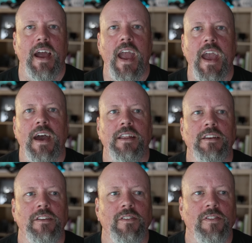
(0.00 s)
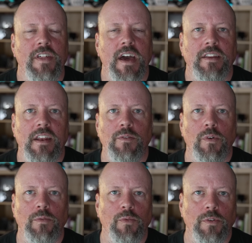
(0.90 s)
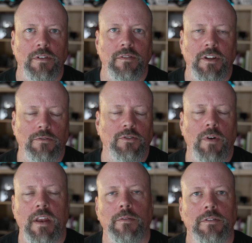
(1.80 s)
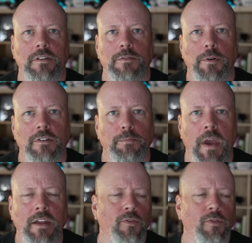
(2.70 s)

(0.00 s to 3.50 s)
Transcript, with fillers: And that anyone would, you know, do animals experience pain?